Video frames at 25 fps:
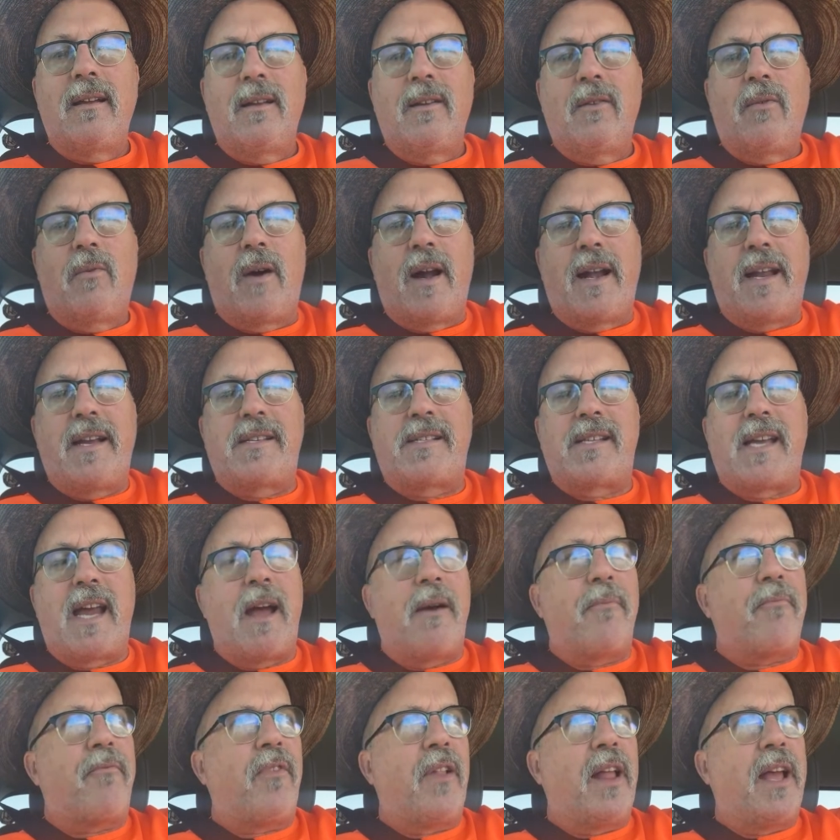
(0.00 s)
Why do you say
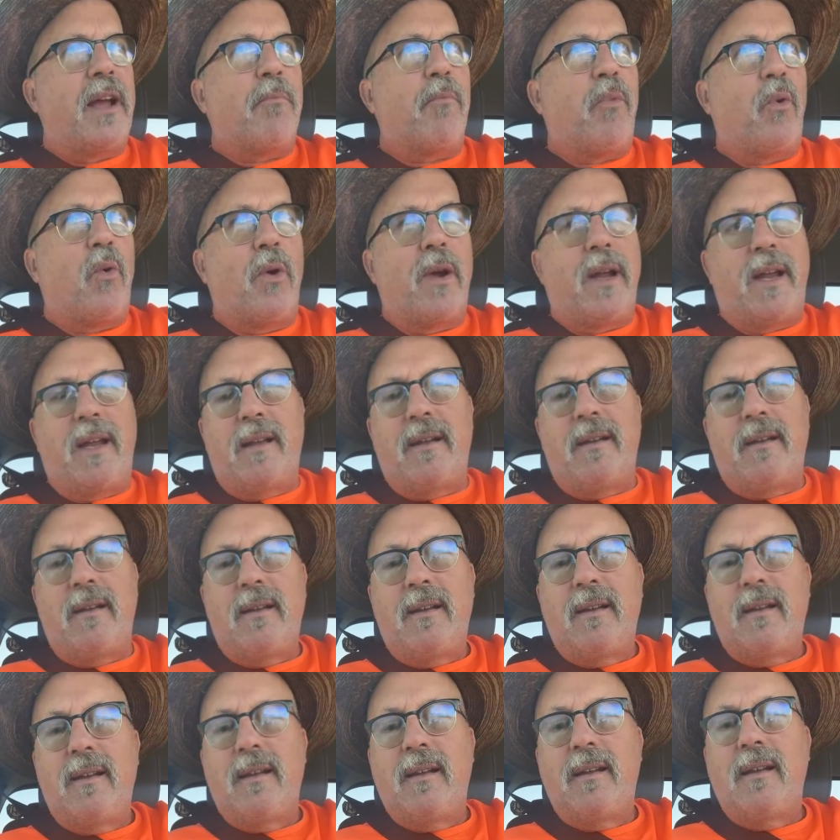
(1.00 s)
I'm flamboyant?
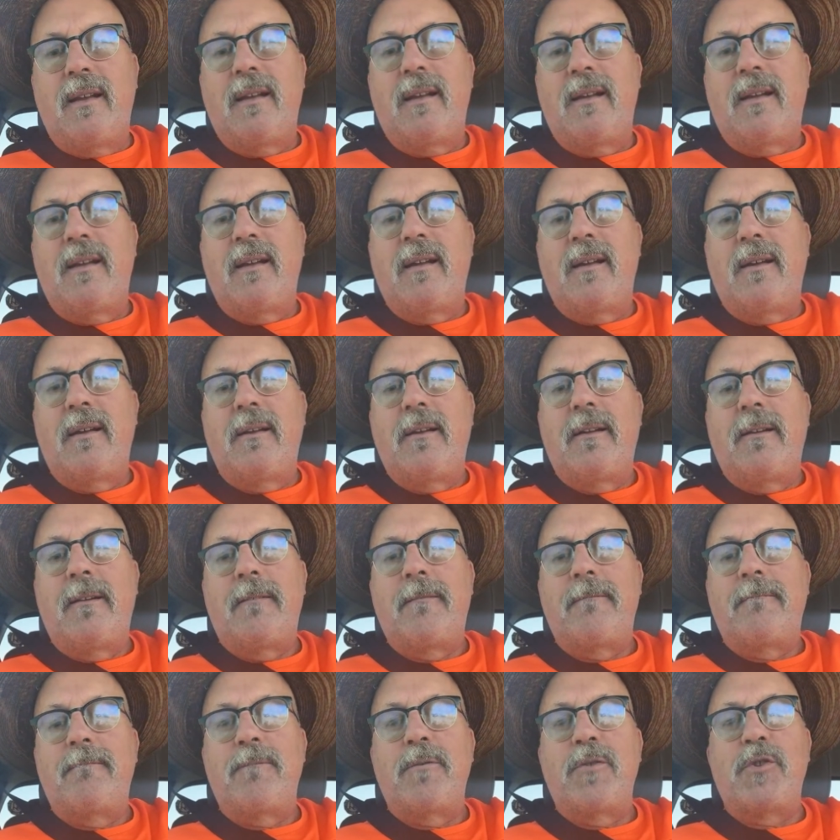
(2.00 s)

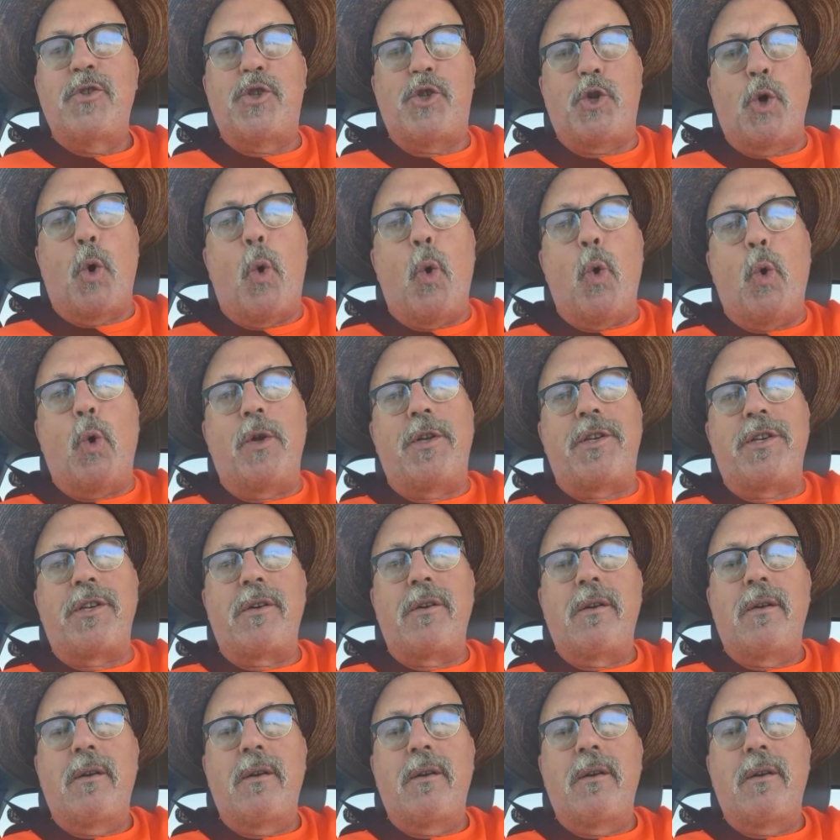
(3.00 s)
George?